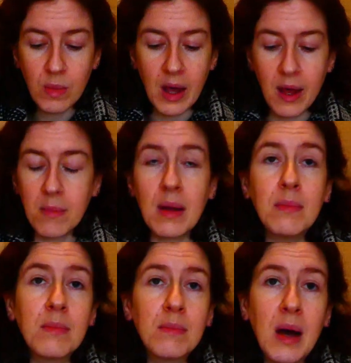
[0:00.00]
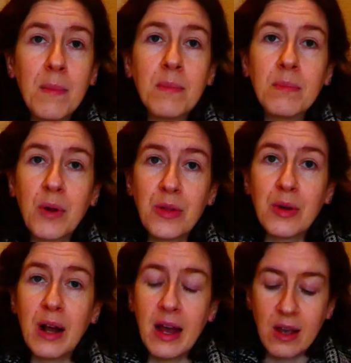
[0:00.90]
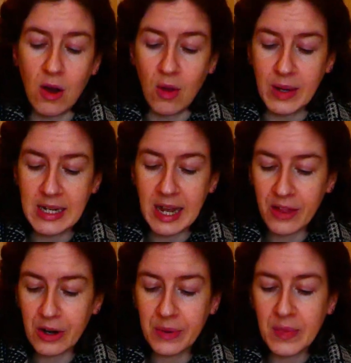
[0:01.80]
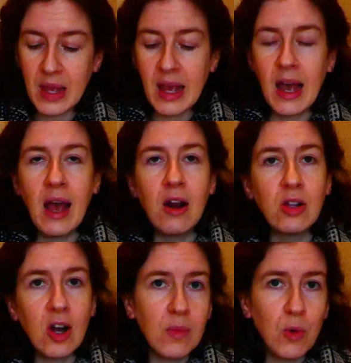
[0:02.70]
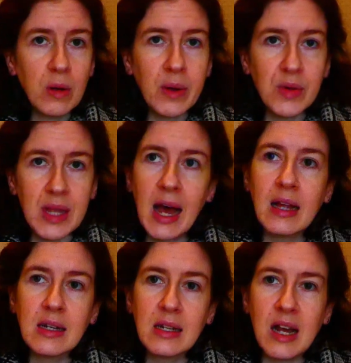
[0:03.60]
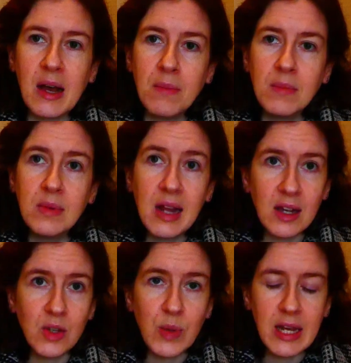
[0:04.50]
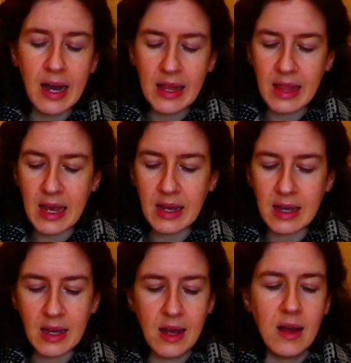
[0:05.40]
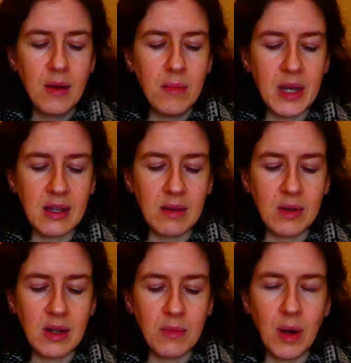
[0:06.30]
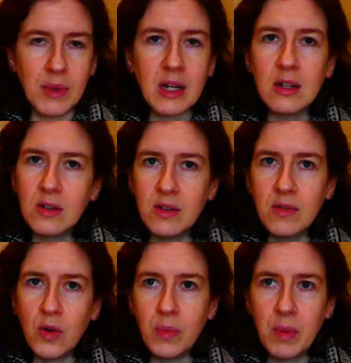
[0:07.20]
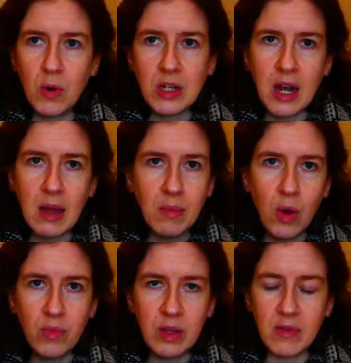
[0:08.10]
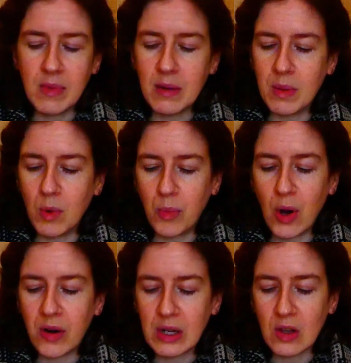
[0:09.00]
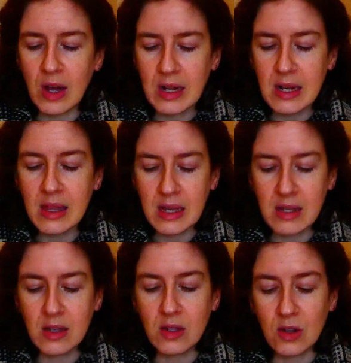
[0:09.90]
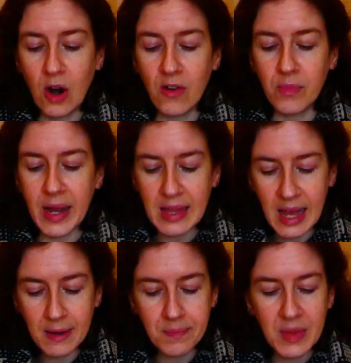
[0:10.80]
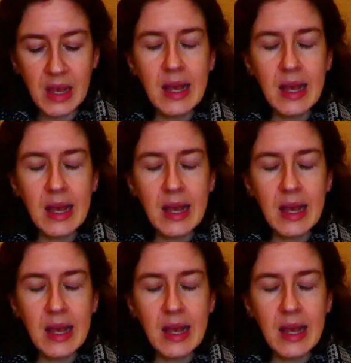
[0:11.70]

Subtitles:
My mom, brother, and I all went together, and I'll talk more about that next week, I think, because I'm probably going to devote a bit more time. Hopefully I've made a bit more progress on this scarf by then.